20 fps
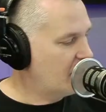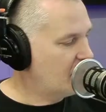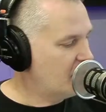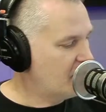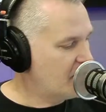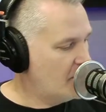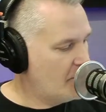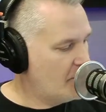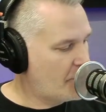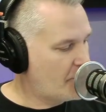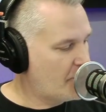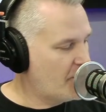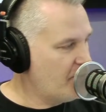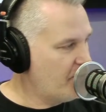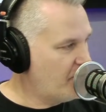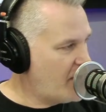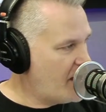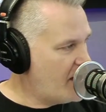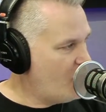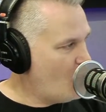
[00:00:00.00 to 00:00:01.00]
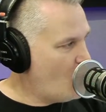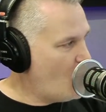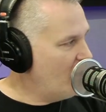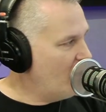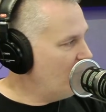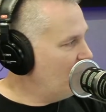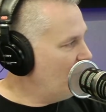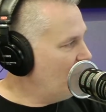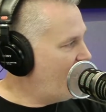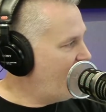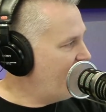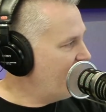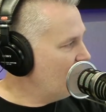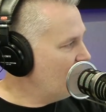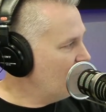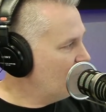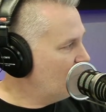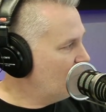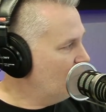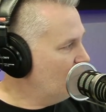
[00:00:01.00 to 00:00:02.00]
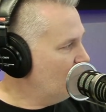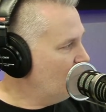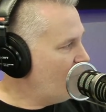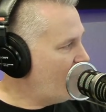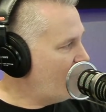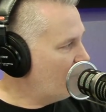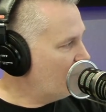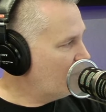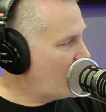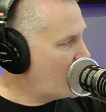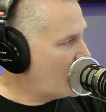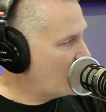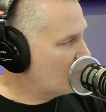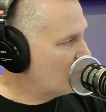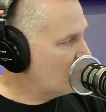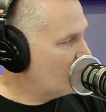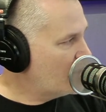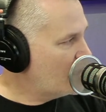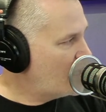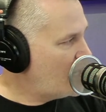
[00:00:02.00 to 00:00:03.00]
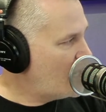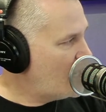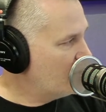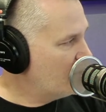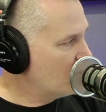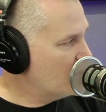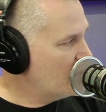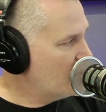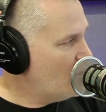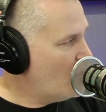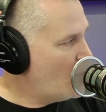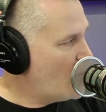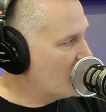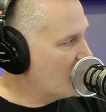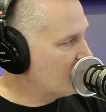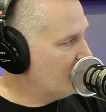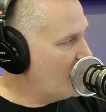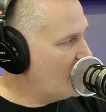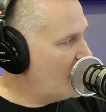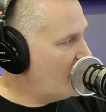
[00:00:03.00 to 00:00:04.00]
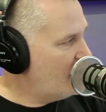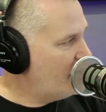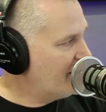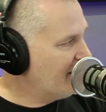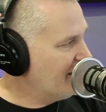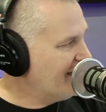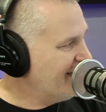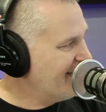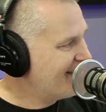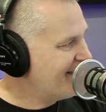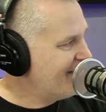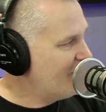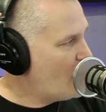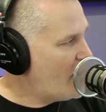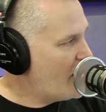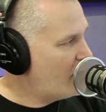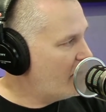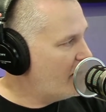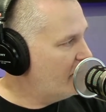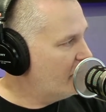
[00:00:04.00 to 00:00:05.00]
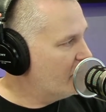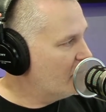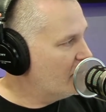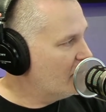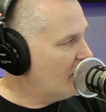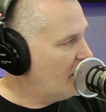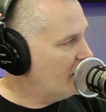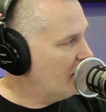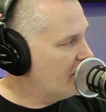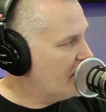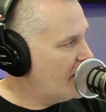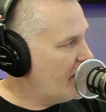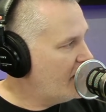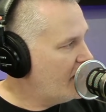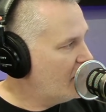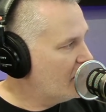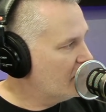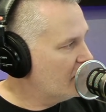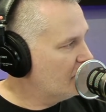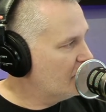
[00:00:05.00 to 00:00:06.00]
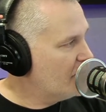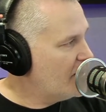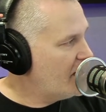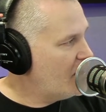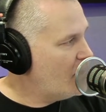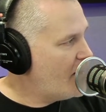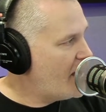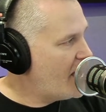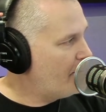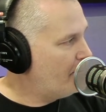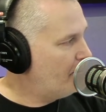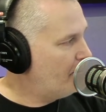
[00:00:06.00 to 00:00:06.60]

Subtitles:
something, 35192, alancoxshow.com is where you can watch live and listen wherever on the iHeartRadio app.